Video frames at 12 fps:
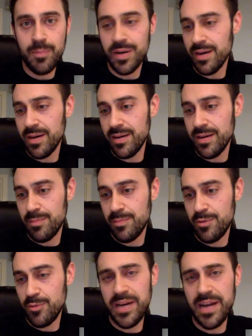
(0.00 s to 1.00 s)

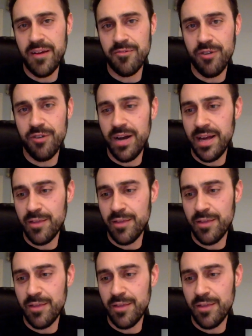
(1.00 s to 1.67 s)
between now and Friday,